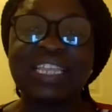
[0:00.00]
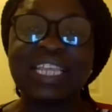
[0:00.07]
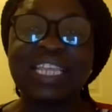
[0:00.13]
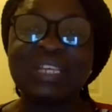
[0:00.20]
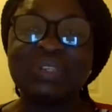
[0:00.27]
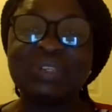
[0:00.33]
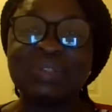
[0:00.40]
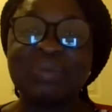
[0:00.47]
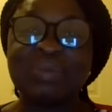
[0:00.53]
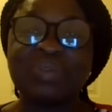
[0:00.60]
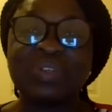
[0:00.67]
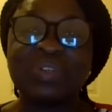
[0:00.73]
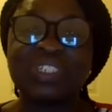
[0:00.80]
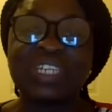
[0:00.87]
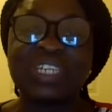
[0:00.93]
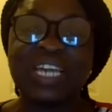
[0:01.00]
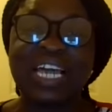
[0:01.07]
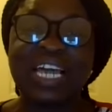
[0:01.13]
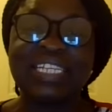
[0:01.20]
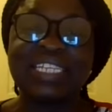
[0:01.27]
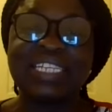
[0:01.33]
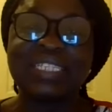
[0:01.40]
Thank you so much,
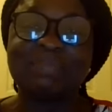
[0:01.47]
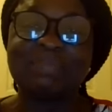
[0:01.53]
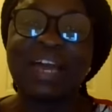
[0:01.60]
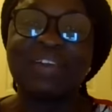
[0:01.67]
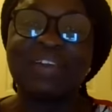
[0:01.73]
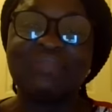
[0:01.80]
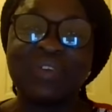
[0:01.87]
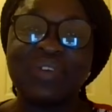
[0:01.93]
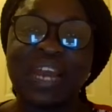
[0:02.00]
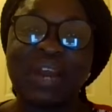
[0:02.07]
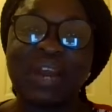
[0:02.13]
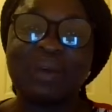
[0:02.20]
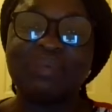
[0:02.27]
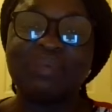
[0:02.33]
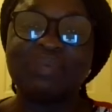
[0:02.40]
and it's bye for now.